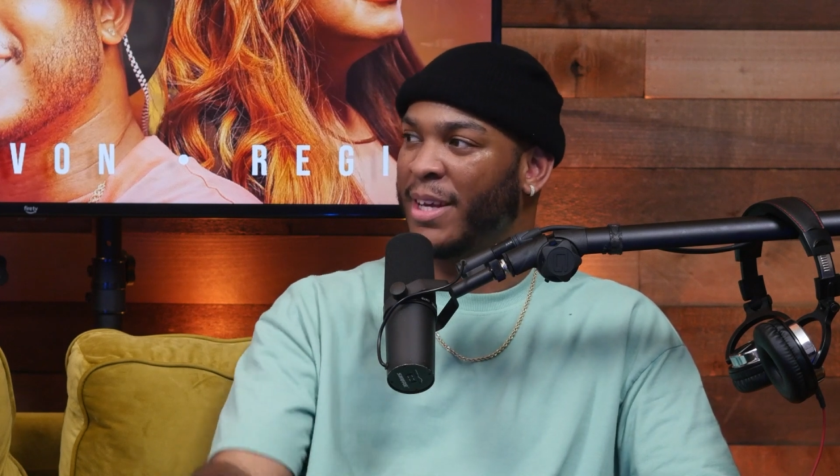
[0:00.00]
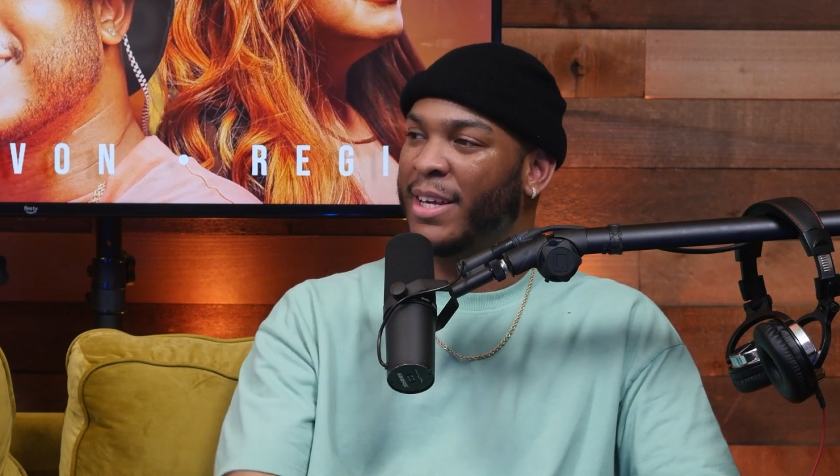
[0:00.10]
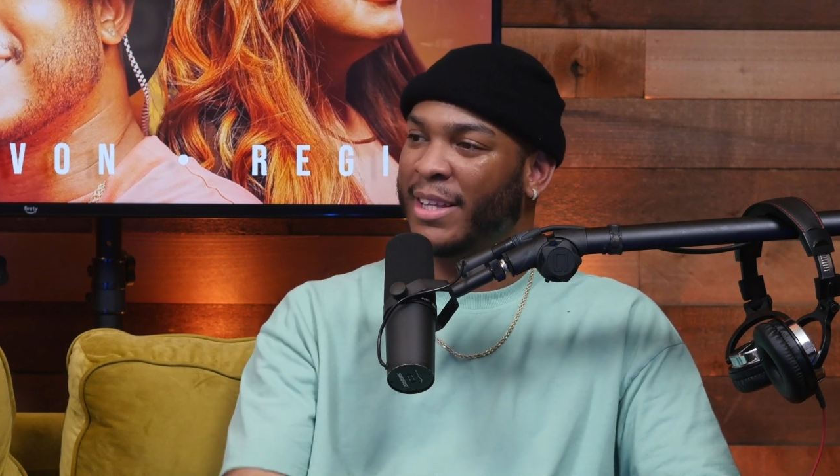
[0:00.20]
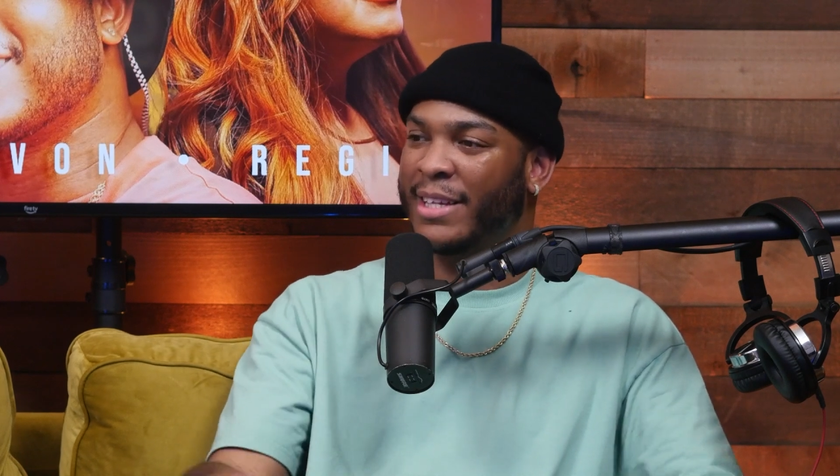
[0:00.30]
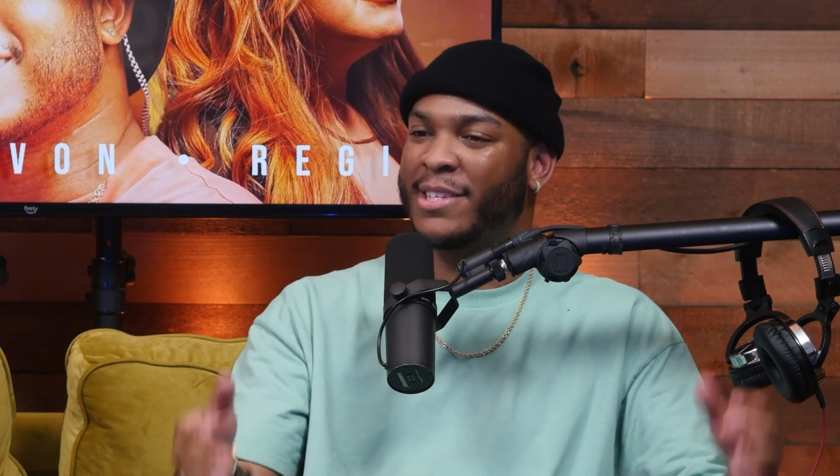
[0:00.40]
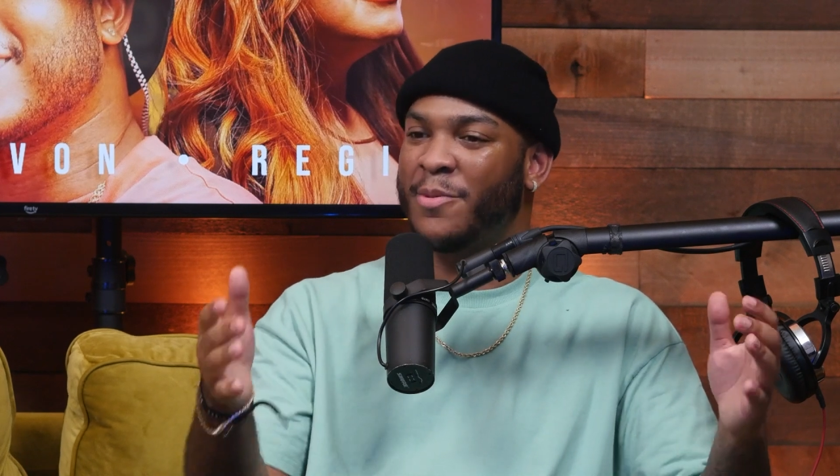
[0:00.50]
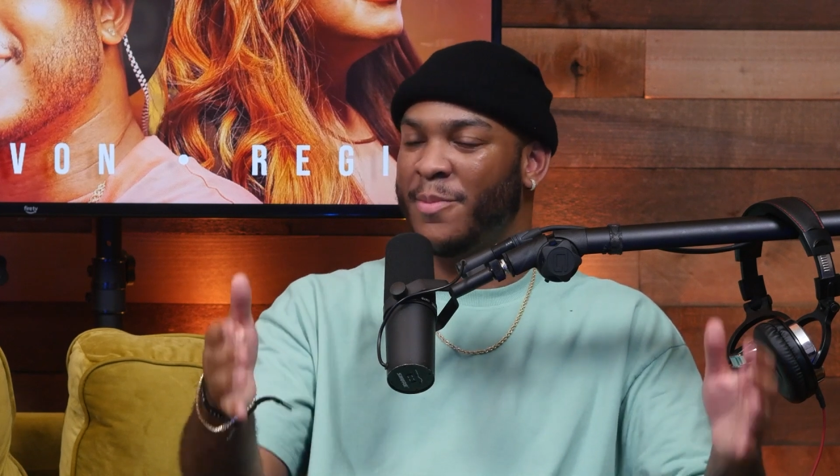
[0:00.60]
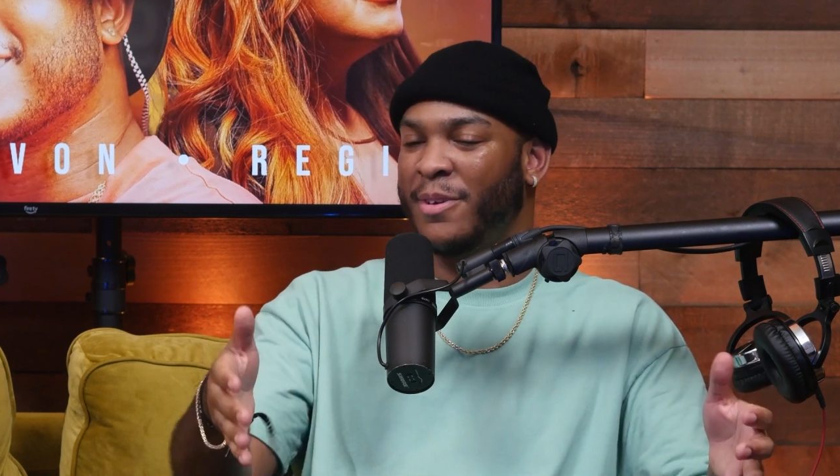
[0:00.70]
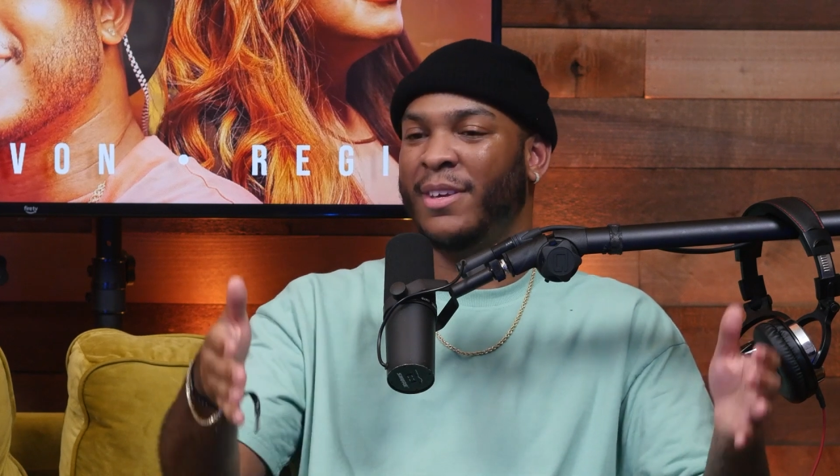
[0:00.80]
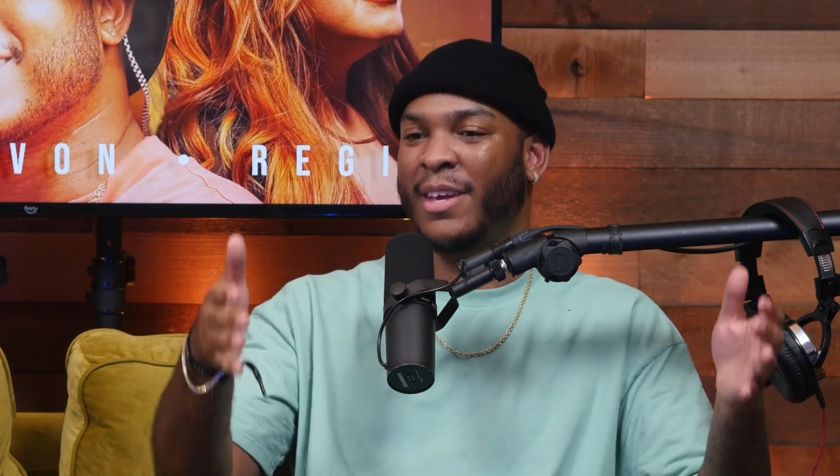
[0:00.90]
Yeah. Like, tell
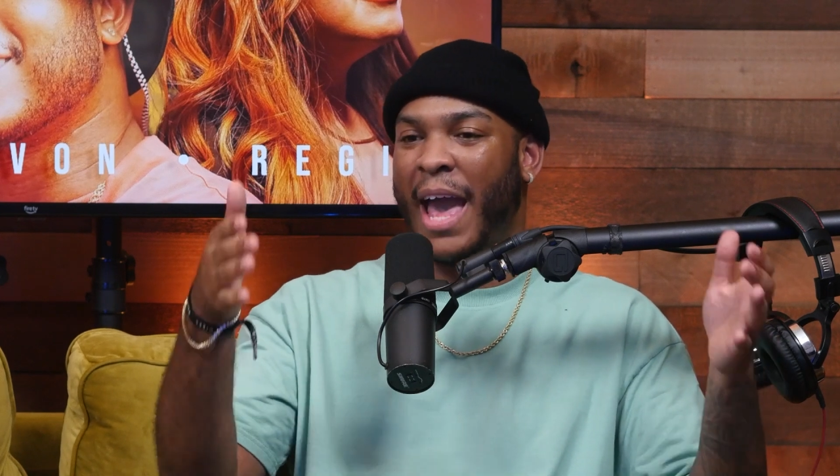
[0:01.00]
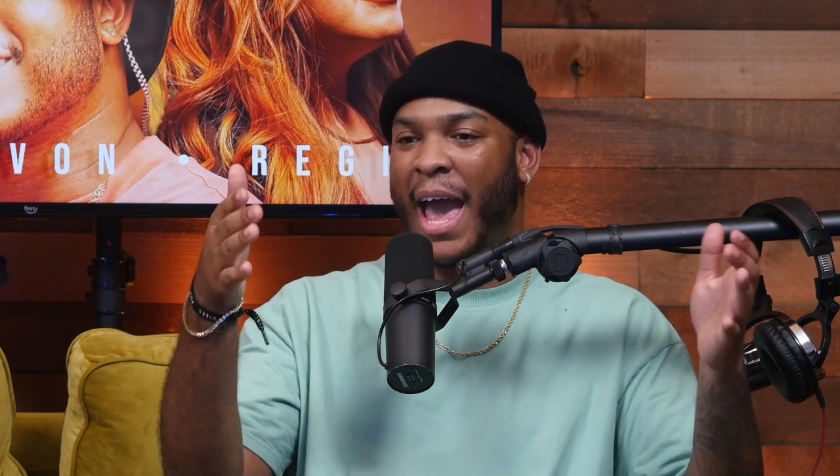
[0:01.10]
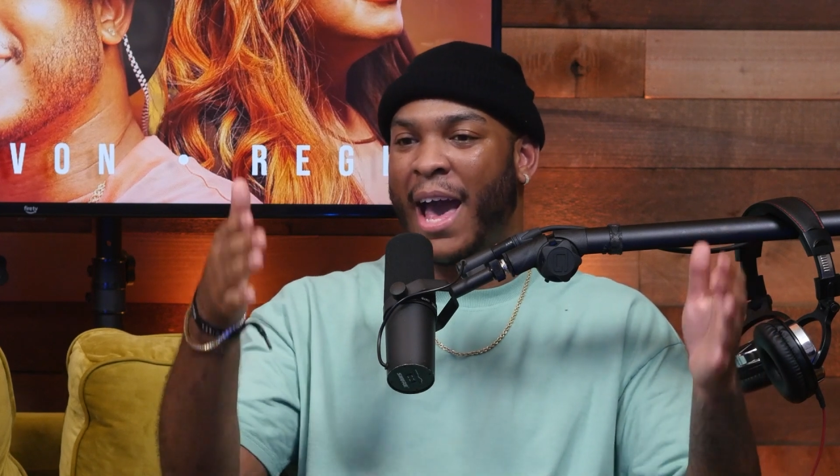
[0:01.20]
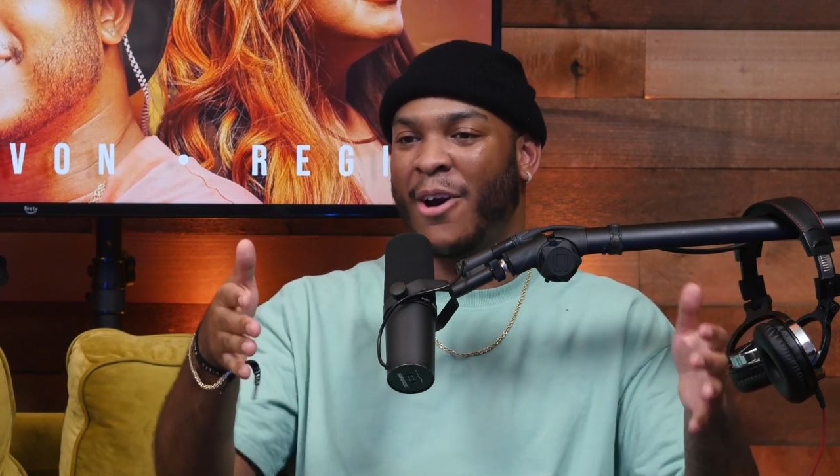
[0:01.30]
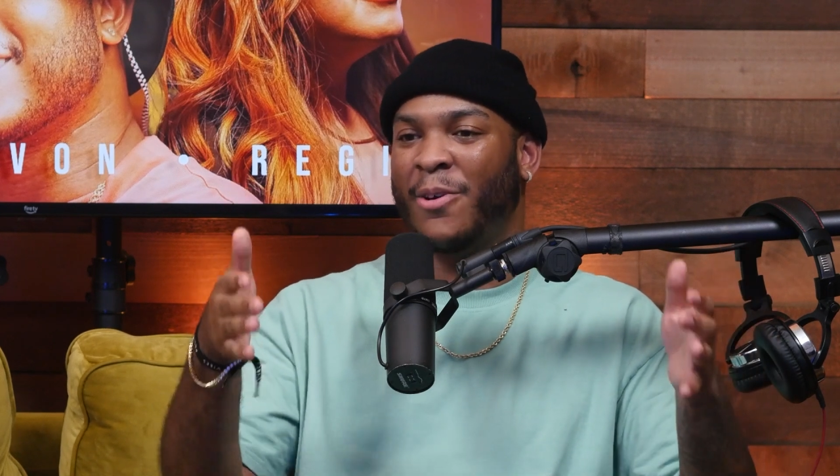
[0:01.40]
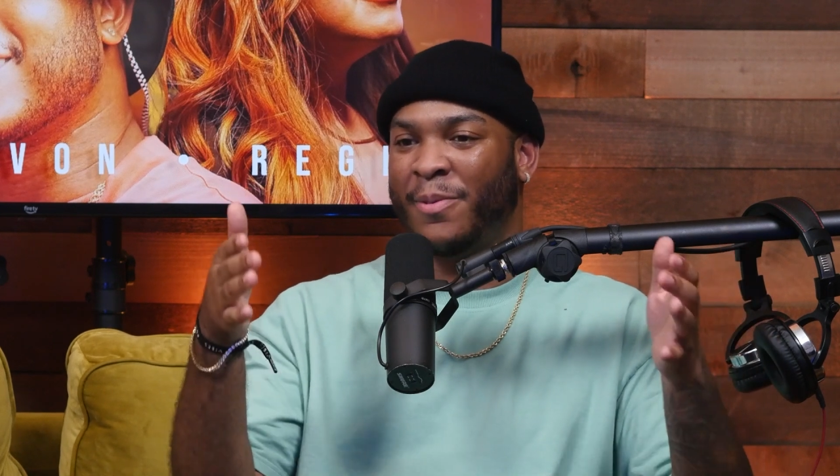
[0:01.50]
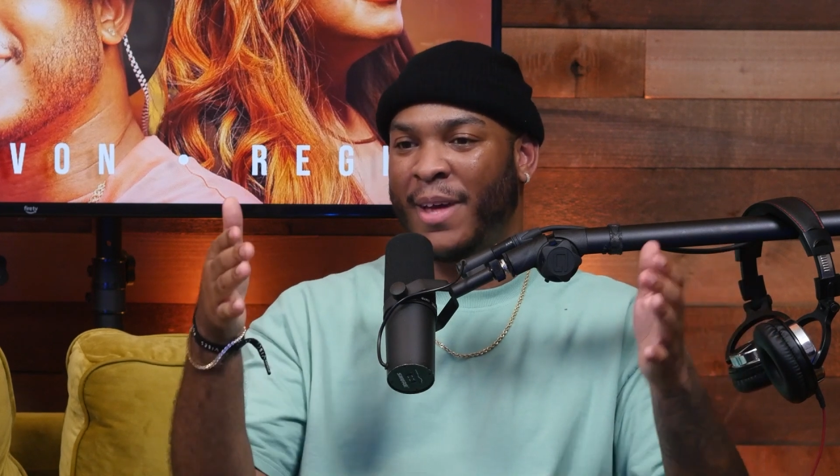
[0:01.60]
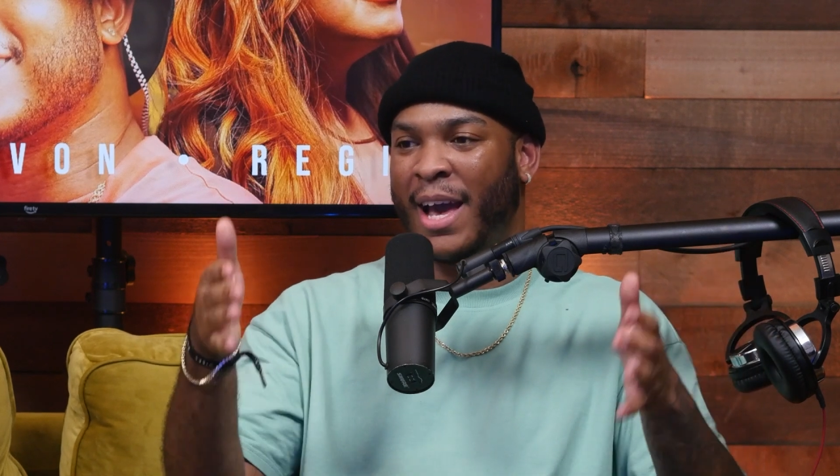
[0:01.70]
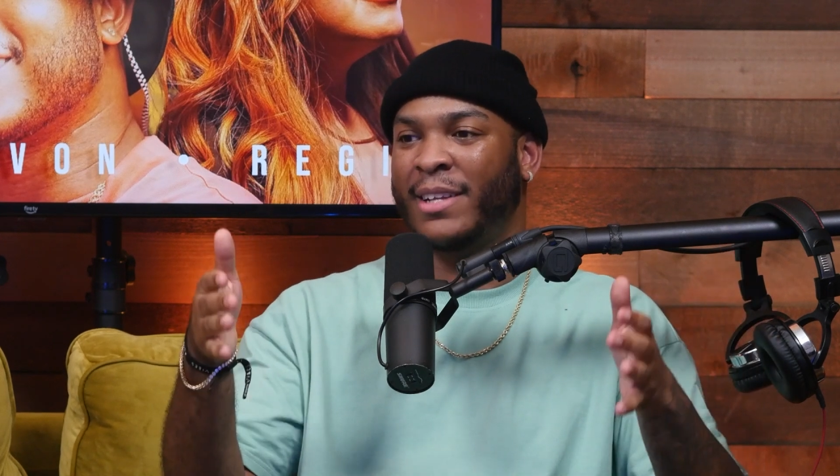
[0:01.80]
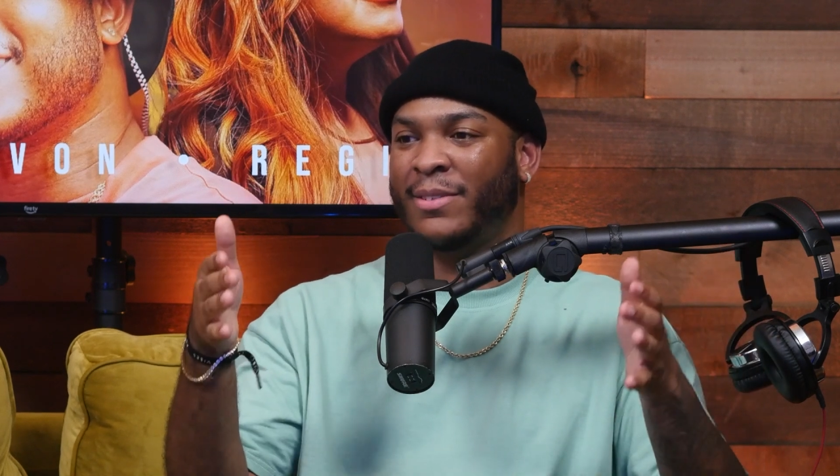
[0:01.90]
me how
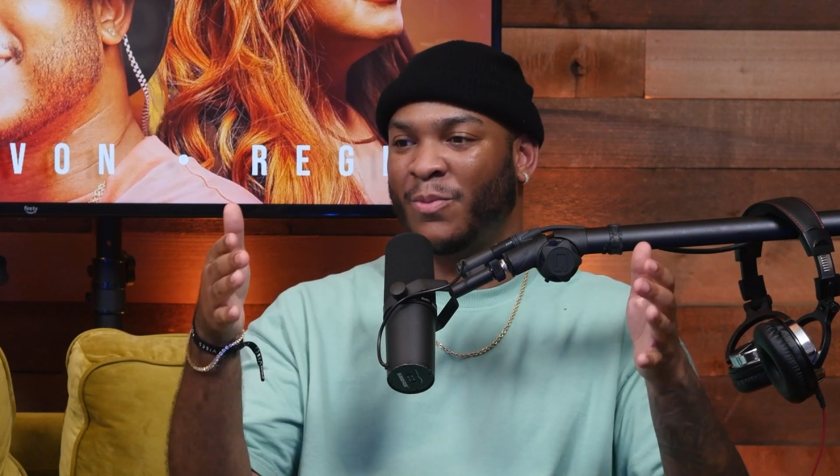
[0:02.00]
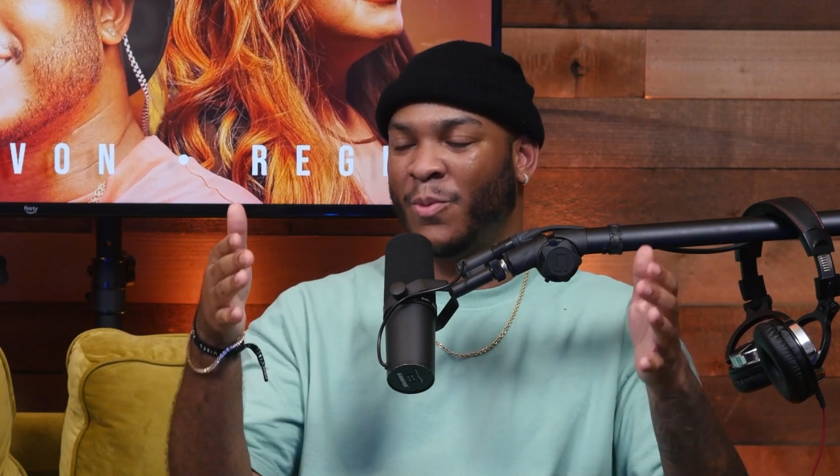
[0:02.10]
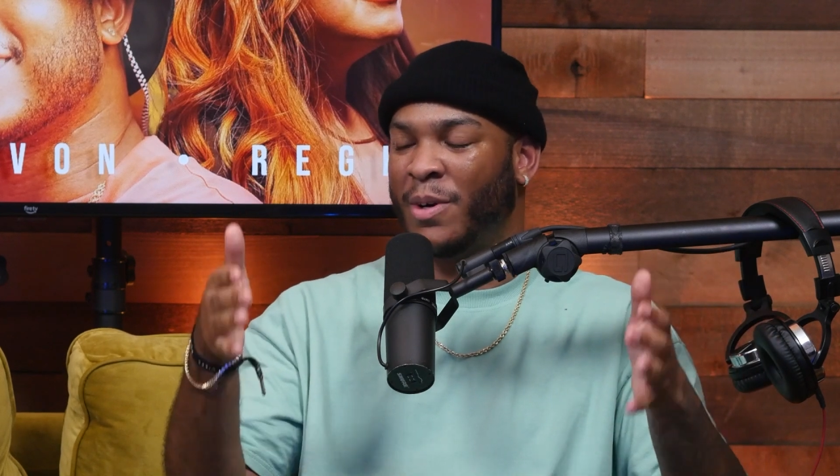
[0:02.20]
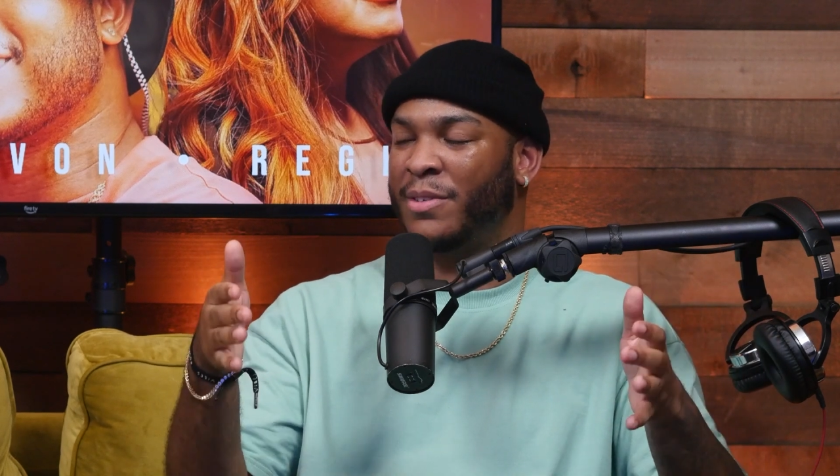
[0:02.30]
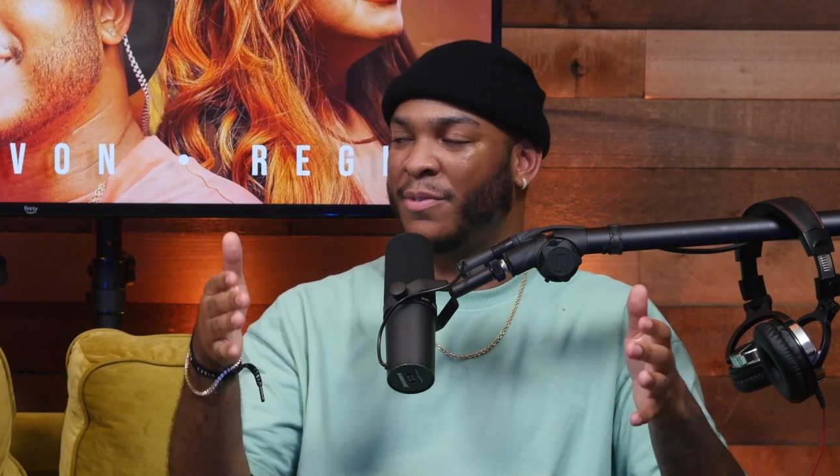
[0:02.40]
that was